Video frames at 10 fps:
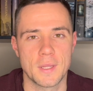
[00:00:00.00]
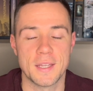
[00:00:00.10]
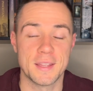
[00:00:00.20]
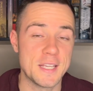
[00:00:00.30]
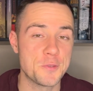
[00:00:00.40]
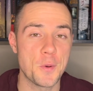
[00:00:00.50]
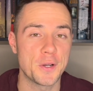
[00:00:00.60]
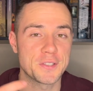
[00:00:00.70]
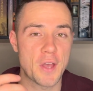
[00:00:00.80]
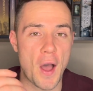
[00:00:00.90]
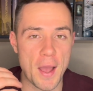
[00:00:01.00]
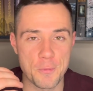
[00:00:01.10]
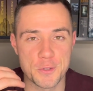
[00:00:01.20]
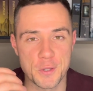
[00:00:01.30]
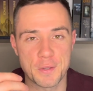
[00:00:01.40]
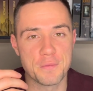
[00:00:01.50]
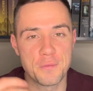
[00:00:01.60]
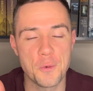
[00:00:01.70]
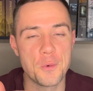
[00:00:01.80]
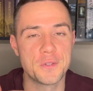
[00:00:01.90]
These books, I was looking
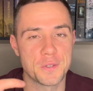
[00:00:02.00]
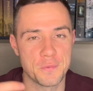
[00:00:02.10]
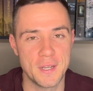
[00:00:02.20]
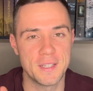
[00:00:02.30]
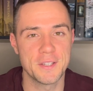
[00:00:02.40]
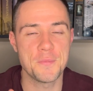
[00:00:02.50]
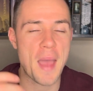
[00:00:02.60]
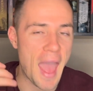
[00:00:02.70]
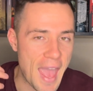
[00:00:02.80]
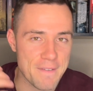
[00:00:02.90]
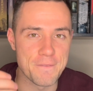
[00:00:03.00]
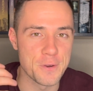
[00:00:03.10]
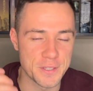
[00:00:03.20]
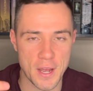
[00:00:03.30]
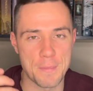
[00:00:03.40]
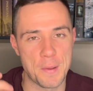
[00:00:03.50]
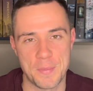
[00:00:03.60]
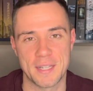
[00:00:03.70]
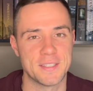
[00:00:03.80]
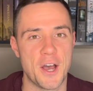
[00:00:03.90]
forward to reading them every time I
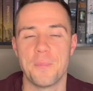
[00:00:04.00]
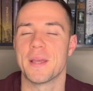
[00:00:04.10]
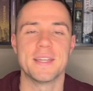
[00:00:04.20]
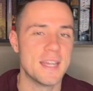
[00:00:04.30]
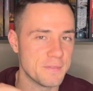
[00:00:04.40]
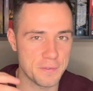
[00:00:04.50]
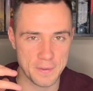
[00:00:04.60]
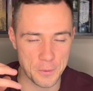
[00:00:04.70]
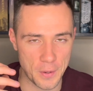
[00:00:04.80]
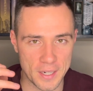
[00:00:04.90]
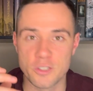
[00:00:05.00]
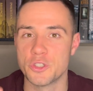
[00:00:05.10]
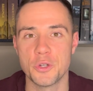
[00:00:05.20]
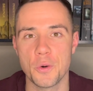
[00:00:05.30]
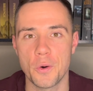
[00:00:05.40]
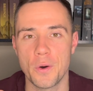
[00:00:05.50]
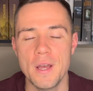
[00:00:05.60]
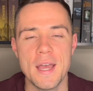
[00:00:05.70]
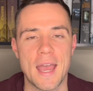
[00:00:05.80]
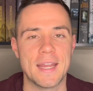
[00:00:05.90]
picked it up. It never felt like a chore.
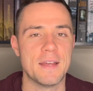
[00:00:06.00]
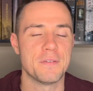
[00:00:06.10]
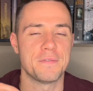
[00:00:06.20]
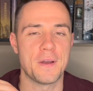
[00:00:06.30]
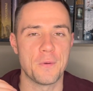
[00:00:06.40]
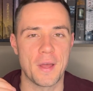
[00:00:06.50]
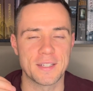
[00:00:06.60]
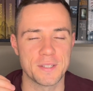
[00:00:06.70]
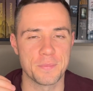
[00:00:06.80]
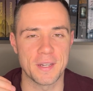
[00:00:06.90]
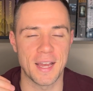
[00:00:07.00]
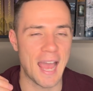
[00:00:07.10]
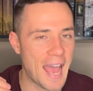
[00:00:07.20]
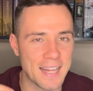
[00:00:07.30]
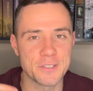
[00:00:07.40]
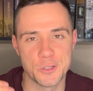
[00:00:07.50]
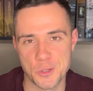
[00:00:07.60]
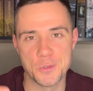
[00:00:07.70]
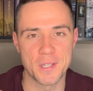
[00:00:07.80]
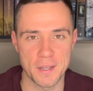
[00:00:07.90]
It never felt like something I had to do
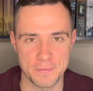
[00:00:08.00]
to get